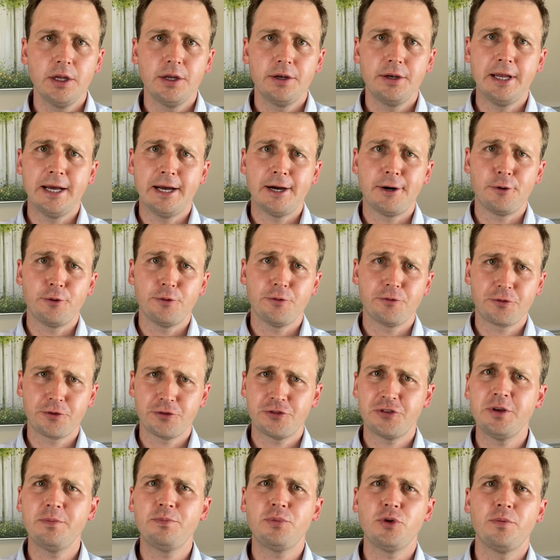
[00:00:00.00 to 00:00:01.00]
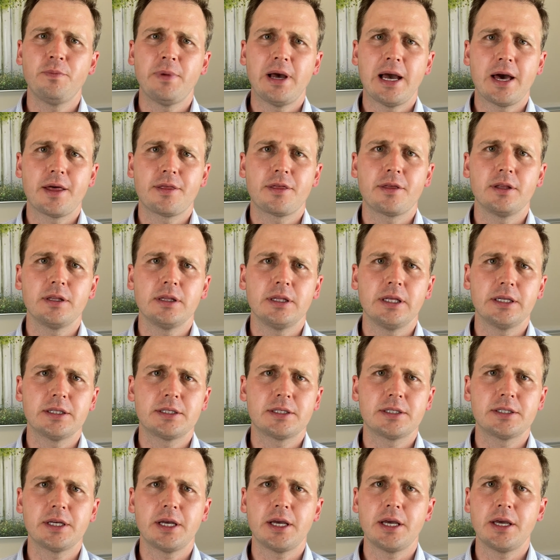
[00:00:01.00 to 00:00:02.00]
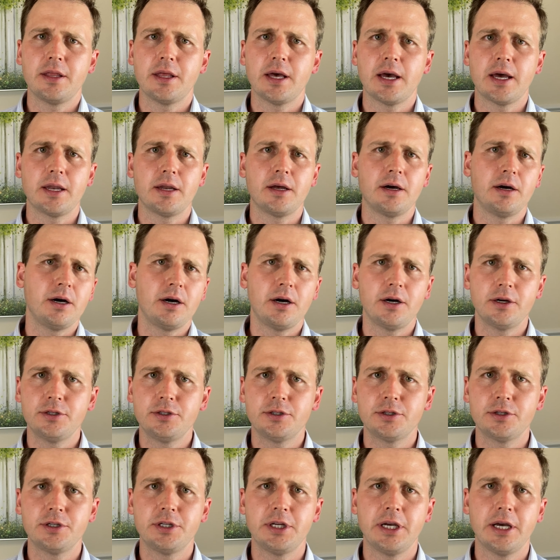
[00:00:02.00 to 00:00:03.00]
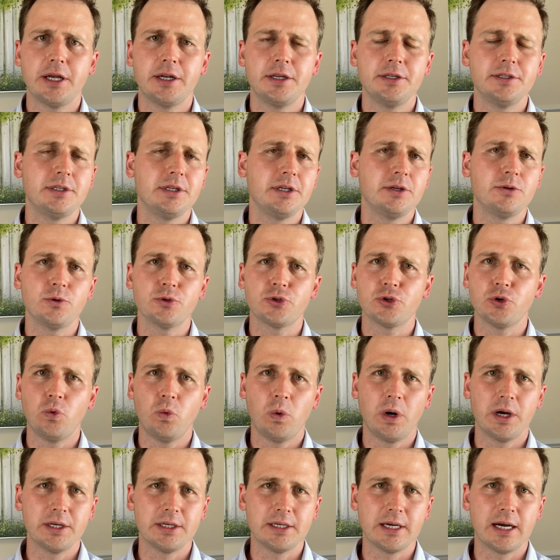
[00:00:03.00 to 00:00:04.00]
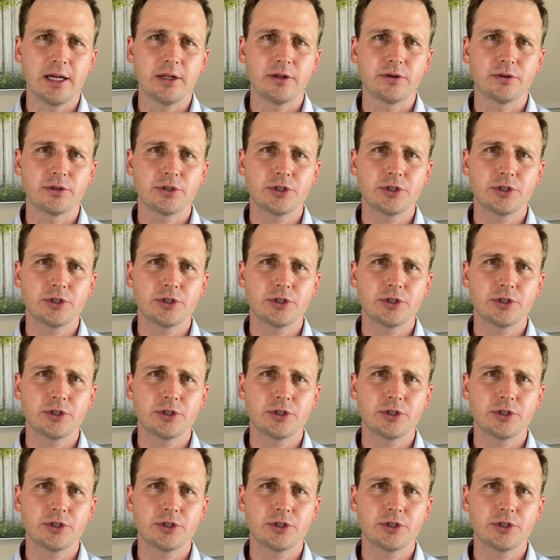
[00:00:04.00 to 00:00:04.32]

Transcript: Now, for simple math, let's say that 100 yen is equal to $1.